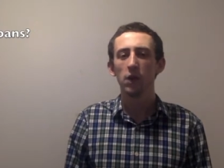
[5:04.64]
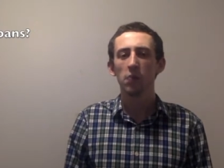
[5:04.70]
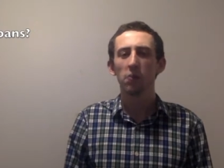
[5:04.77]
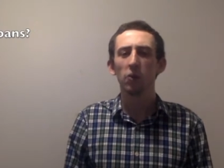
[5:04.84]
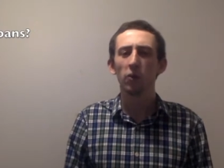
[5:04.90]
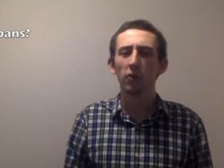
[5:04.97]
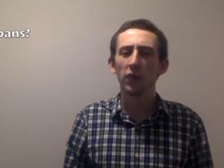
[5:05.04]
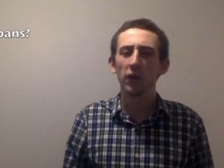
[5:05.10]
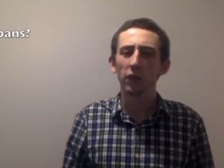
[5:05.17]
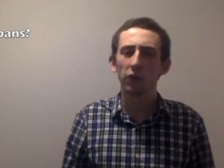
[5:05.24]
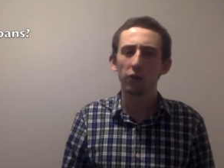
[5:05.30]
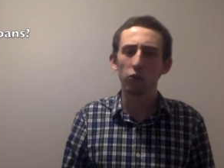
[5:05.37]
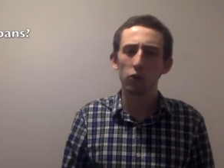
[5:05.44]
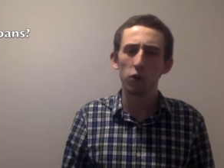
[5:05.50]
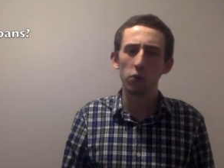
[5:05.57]
Paul tells
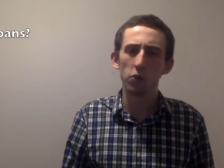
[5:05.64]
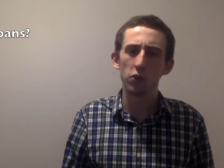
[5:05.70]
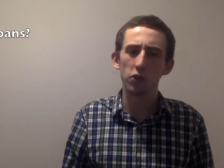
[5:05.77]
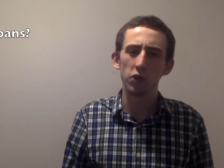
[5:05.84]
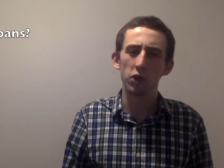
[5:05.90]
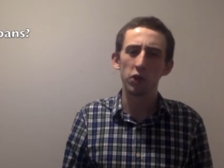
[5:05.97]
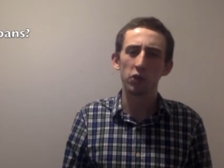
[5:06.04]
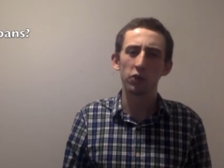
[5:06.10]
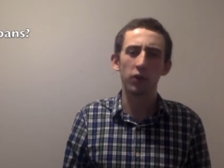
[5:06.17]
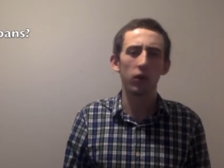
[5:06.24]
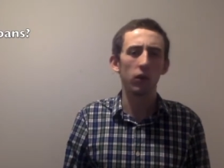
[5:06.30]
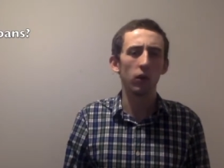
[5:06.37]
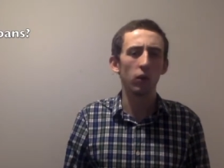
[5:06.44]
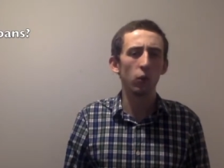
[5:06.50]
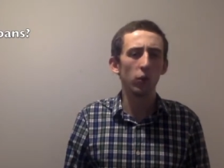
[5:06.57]
the Roman church
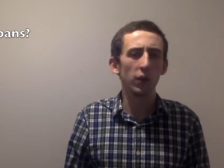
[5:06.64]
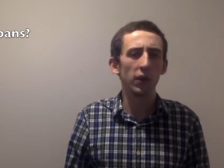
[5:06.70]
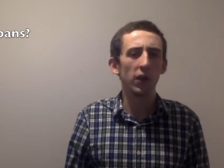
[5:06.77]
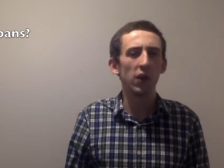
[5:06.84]
that we